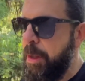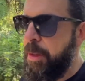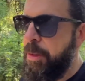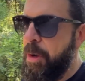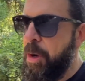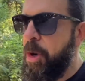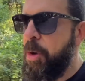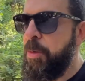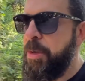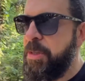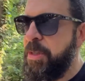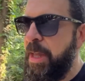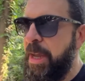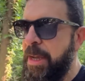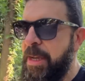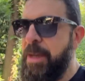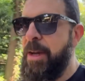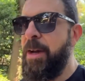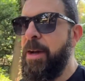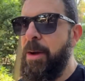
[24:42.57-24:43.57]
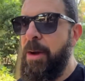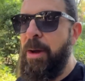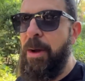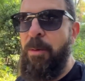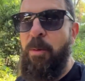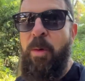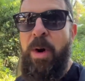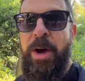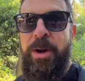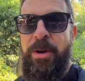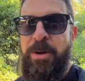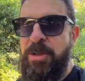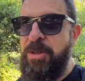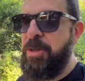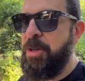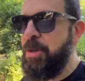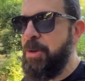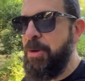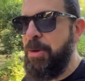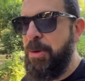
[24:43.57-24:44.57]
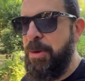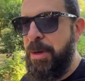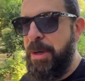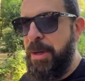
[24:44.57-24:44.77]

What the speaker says: They're always like 1 or 2